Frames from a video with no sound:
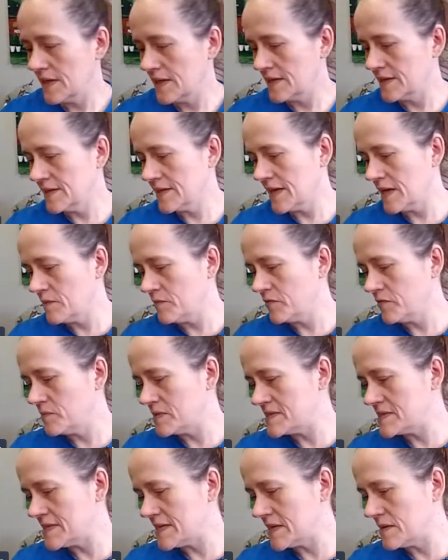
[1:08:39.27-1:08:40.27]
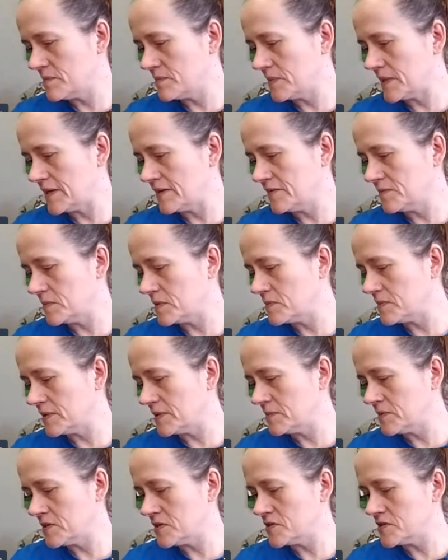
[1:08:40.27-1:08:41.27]
And it came from a damp basement, but
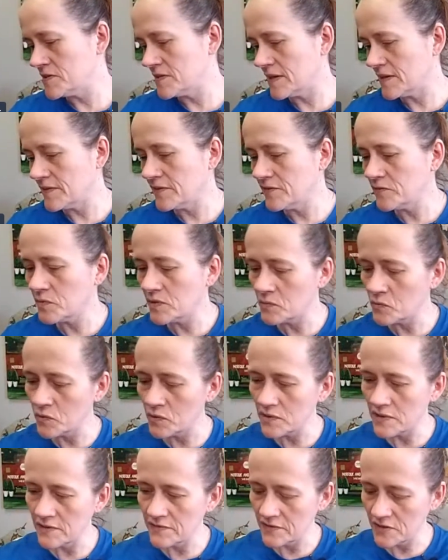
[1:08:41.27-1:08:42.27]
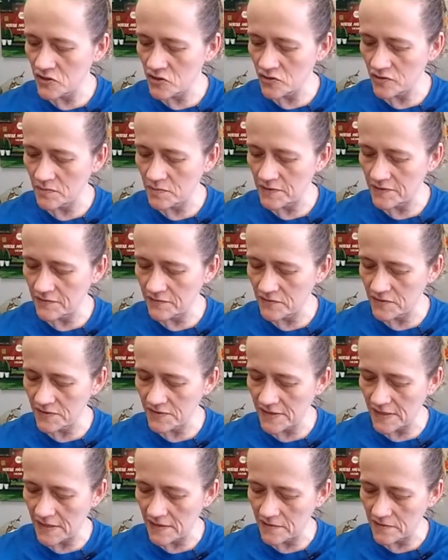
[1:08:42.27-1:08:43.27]
I'm going to do that. This one will eventually be for
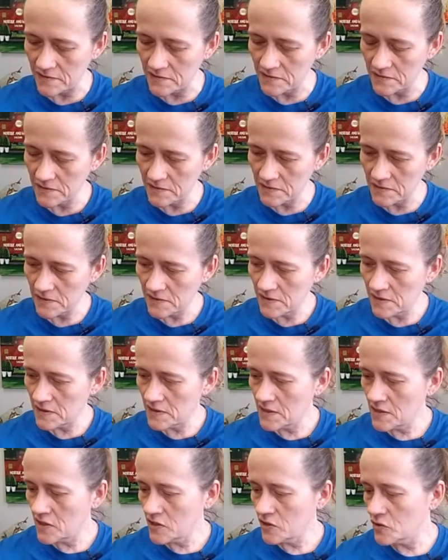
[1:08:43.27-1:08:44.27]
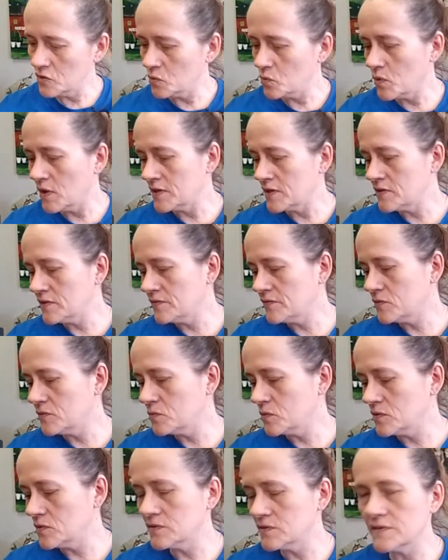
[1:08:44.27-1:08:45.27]
sale. Your Wonderful
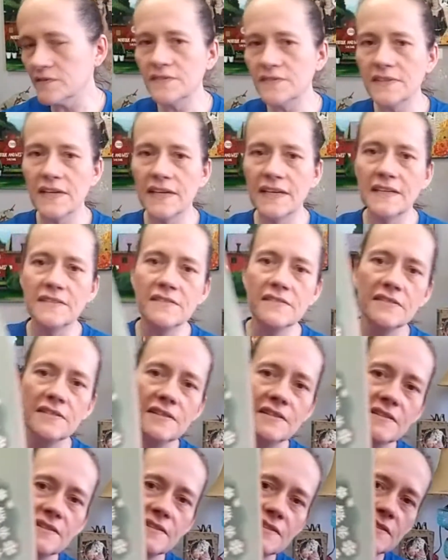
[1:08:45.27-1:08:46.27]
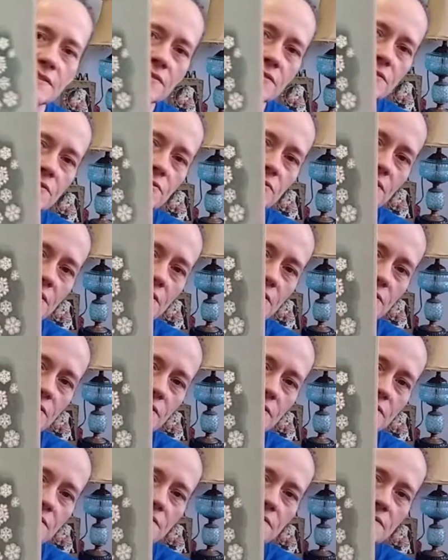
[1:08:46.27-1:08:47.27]
World of Science. Look at the
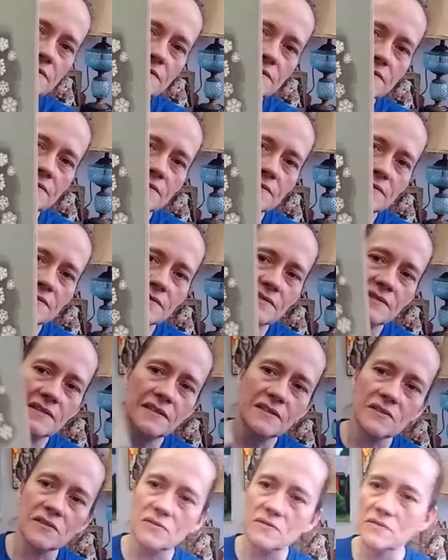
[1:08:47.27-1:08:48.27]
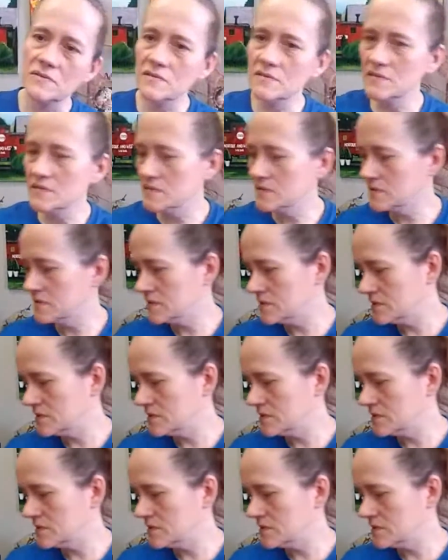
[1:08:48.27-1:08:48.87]
illustration. Isn't that cool?